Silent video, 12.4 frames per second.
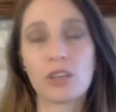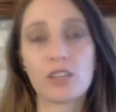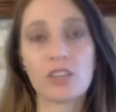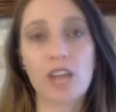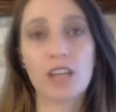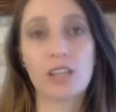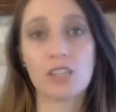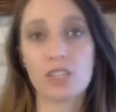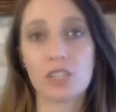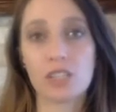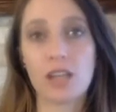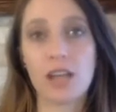a
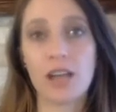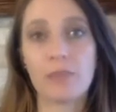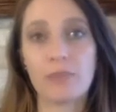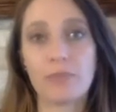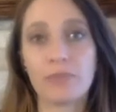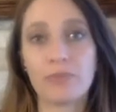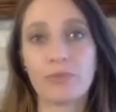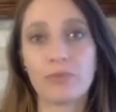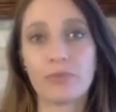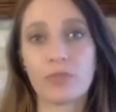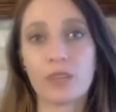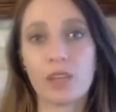challenging time
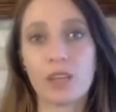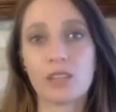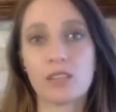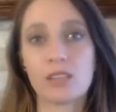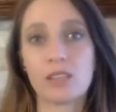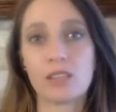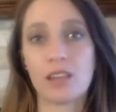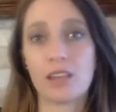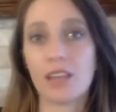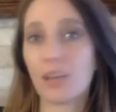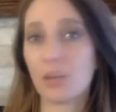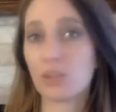
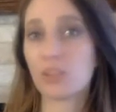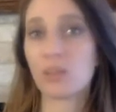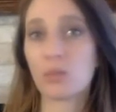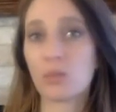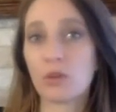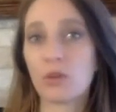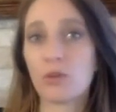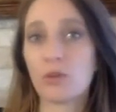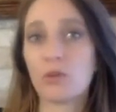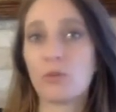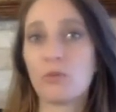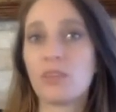and with someone
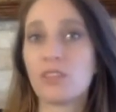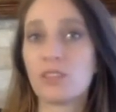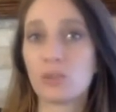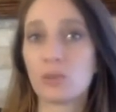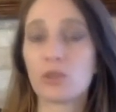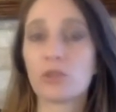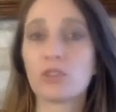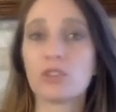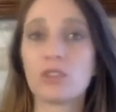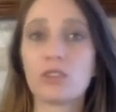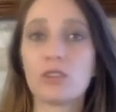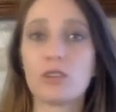who means the world
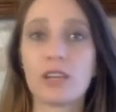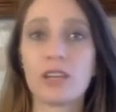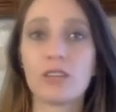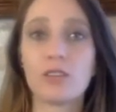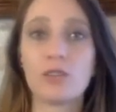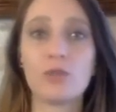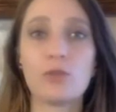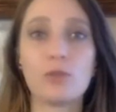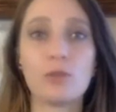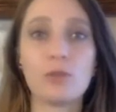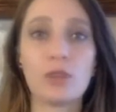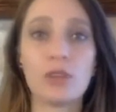to you, and
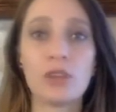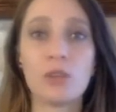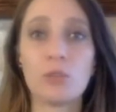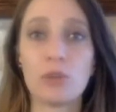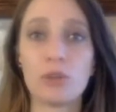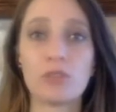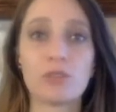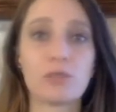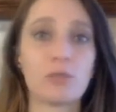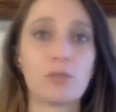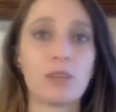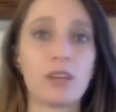you built
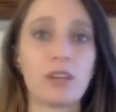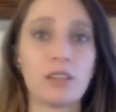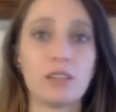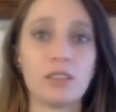from there.